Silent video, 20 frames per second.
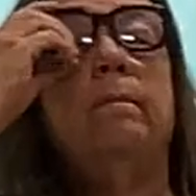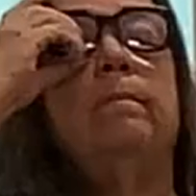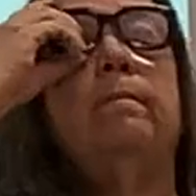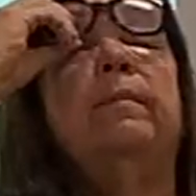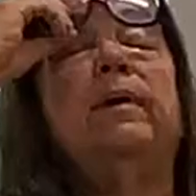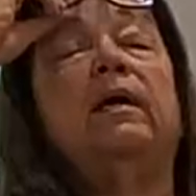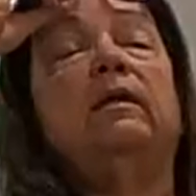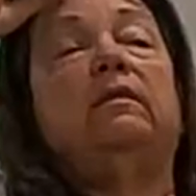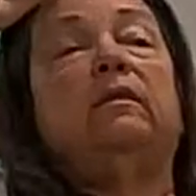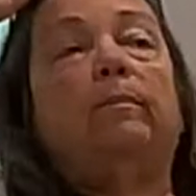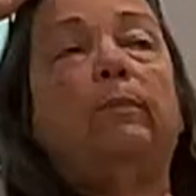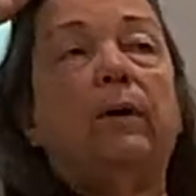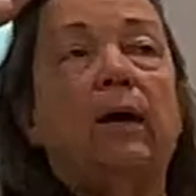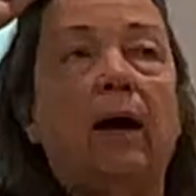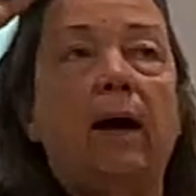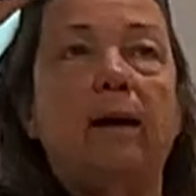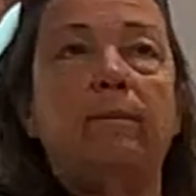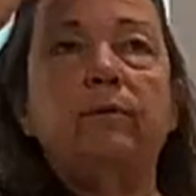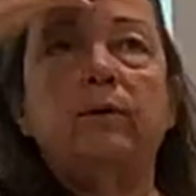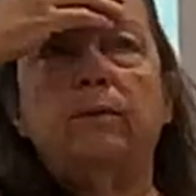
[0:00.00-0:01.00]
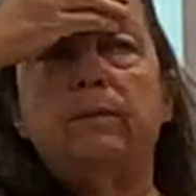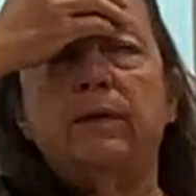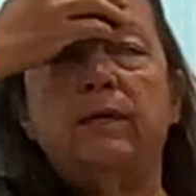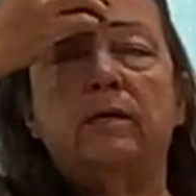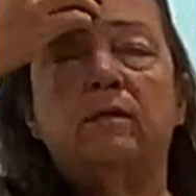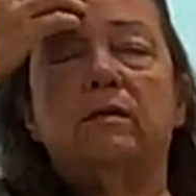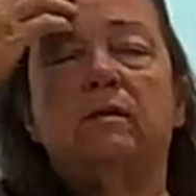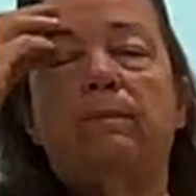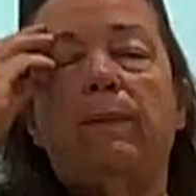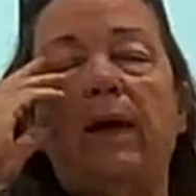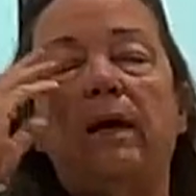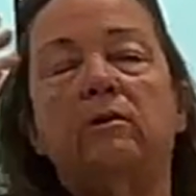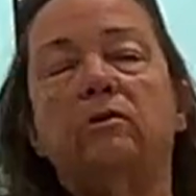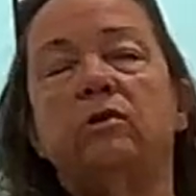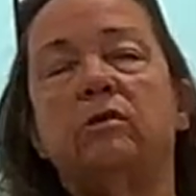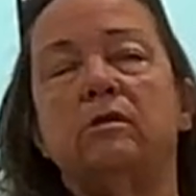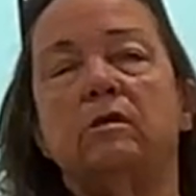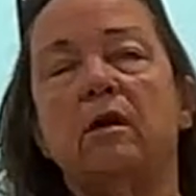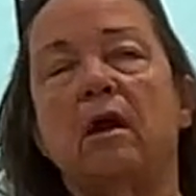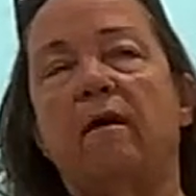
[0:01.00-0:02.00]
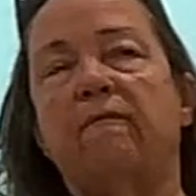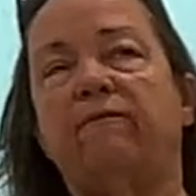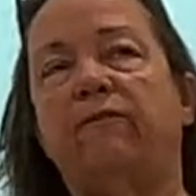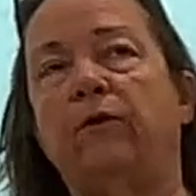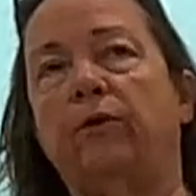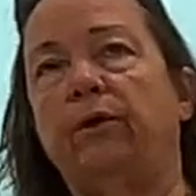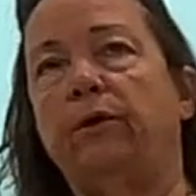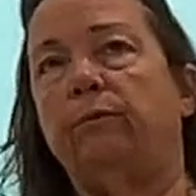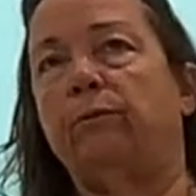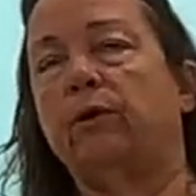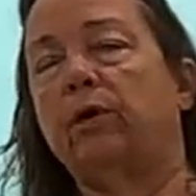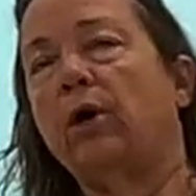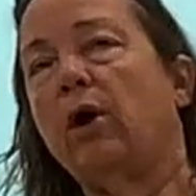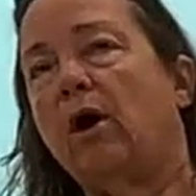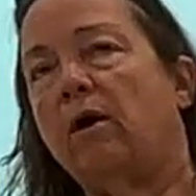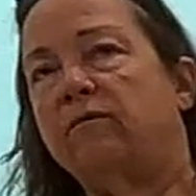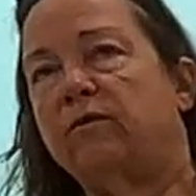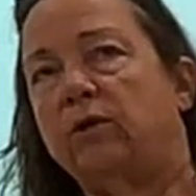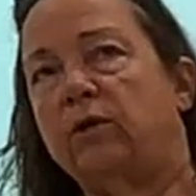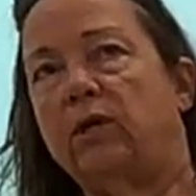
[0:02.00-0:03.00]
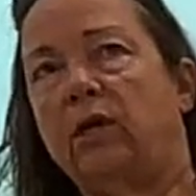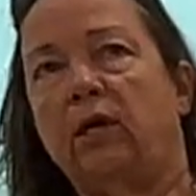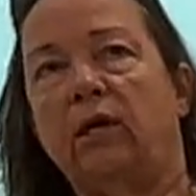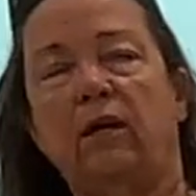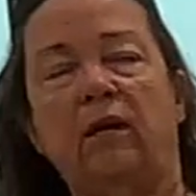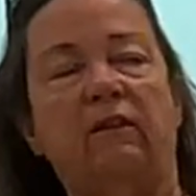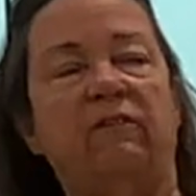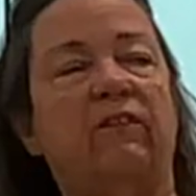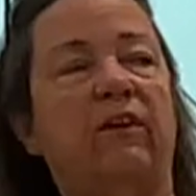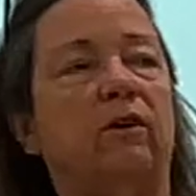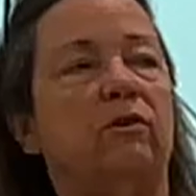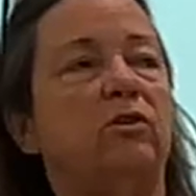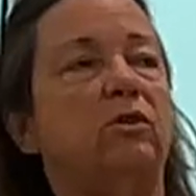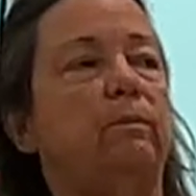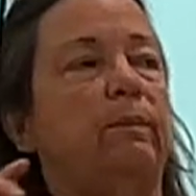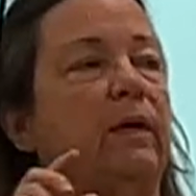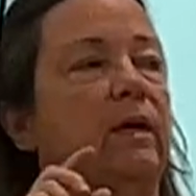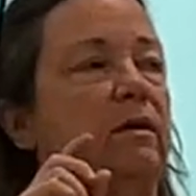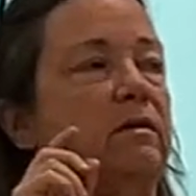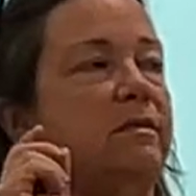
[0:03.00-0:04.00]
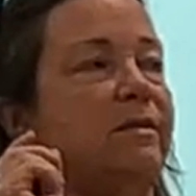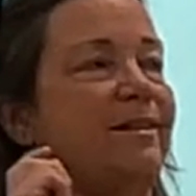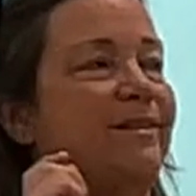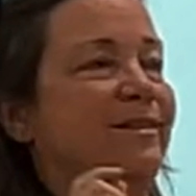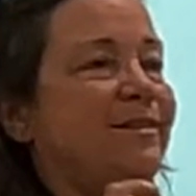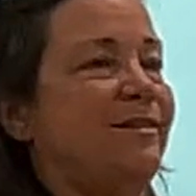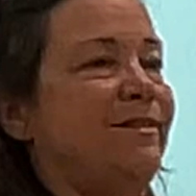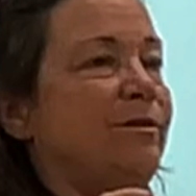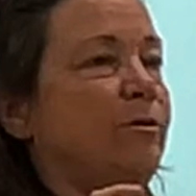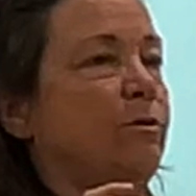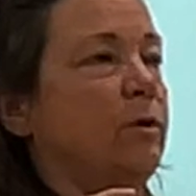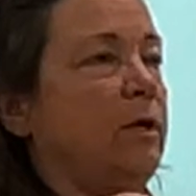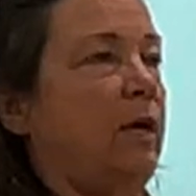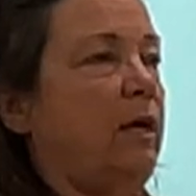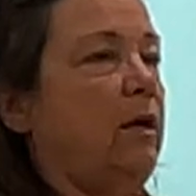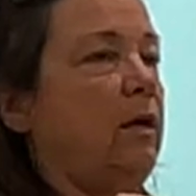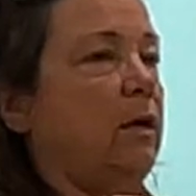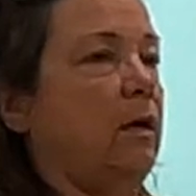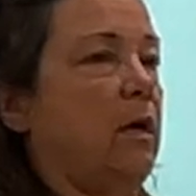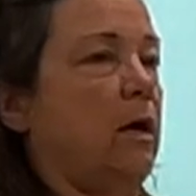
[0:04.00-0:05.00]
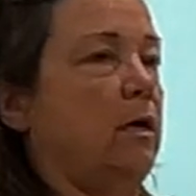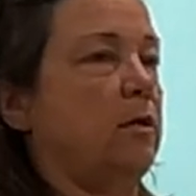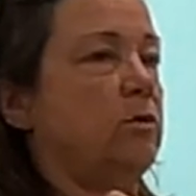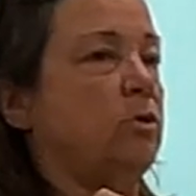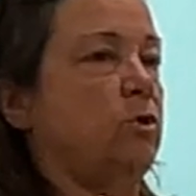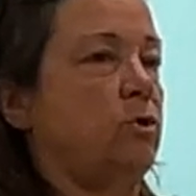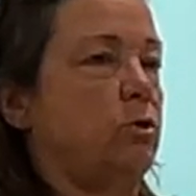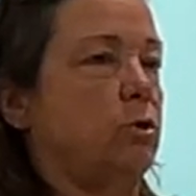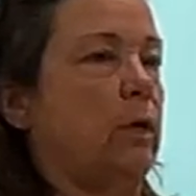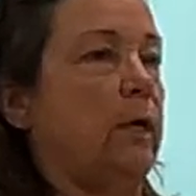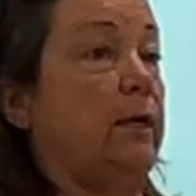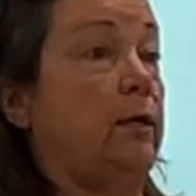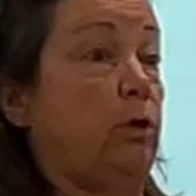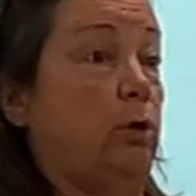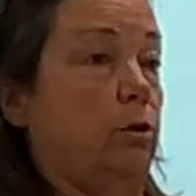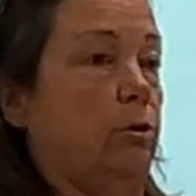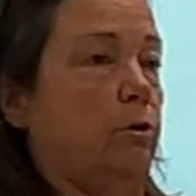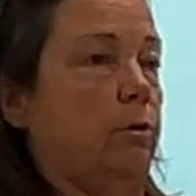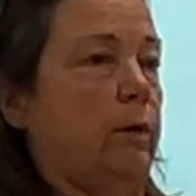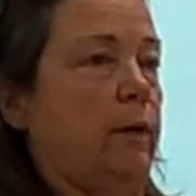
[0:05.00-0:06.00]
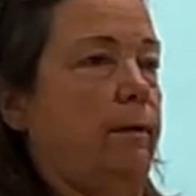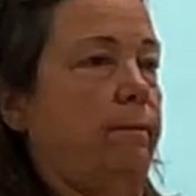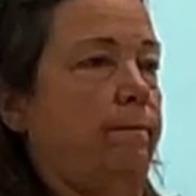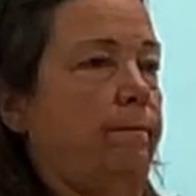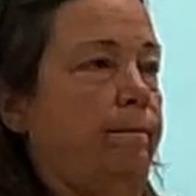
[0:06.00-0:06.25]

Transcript: But the problem is the patient's not fully recovered kidney function because they still can't concentrate urine.